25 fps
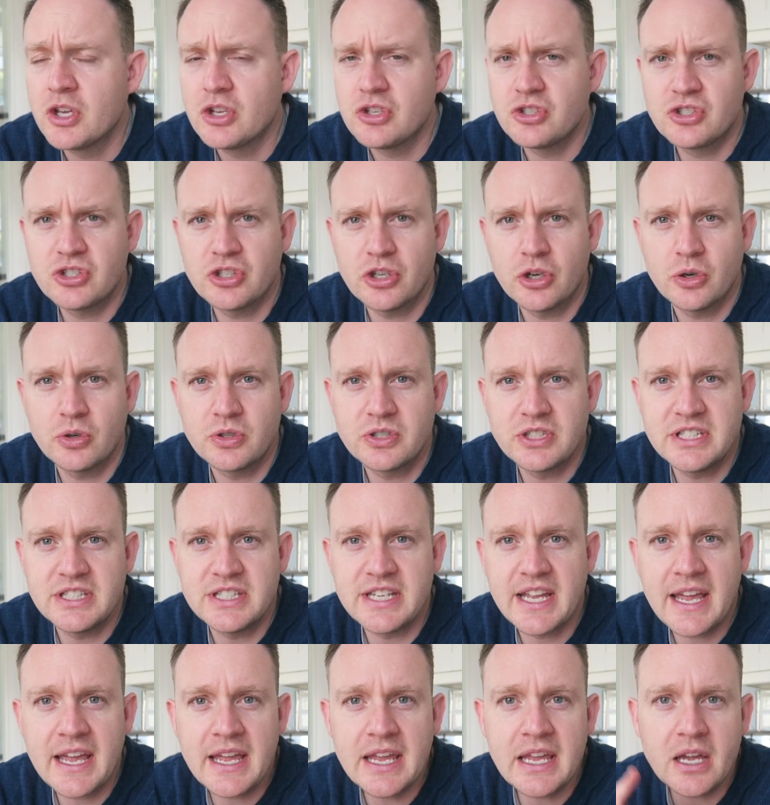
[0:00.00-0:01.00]
So
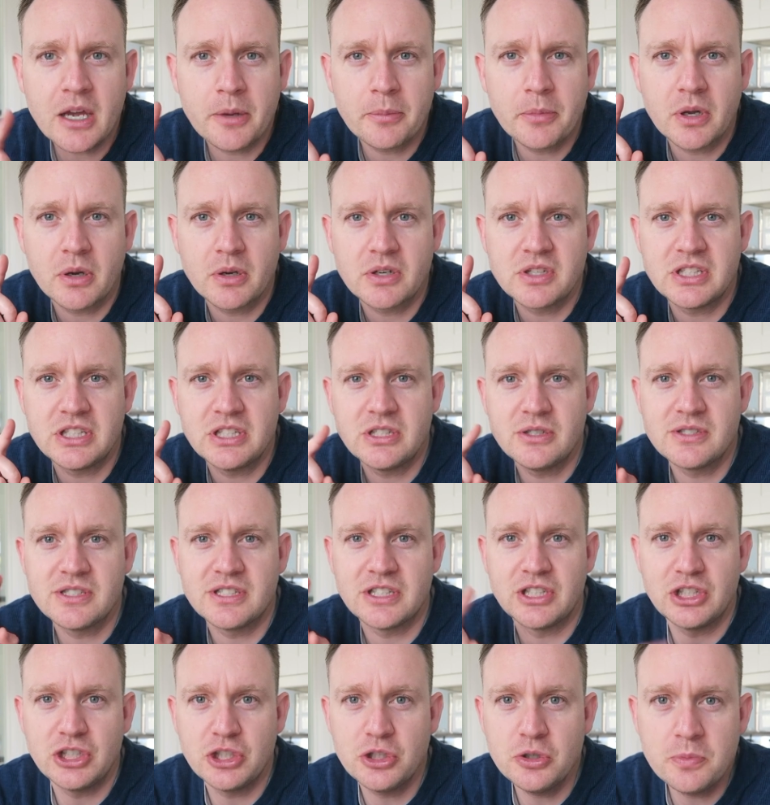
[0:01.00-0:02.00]
today I'm going to use
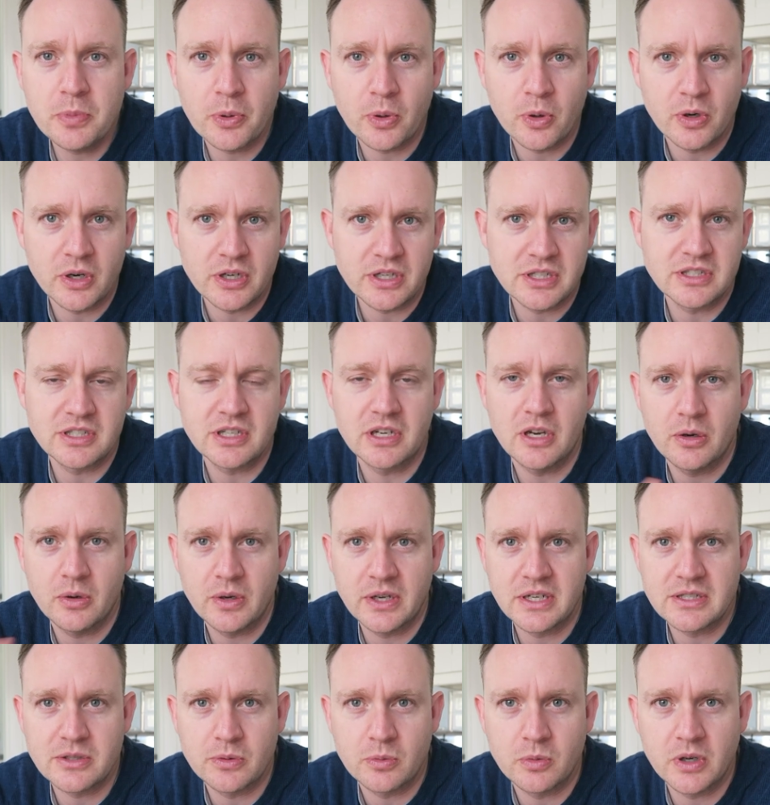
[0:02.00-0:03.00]
the new board to go
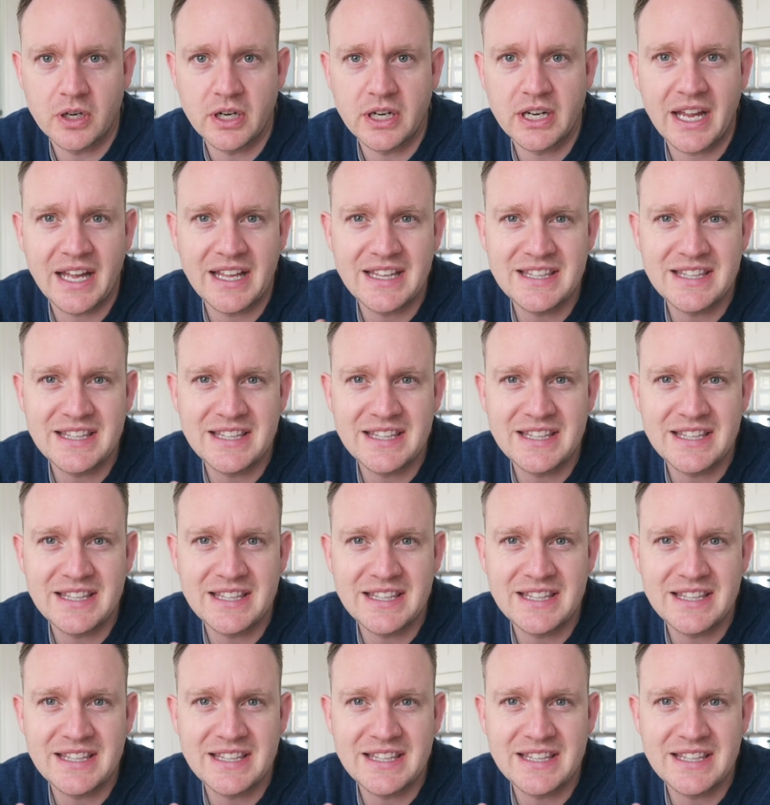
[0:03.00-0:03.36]
into work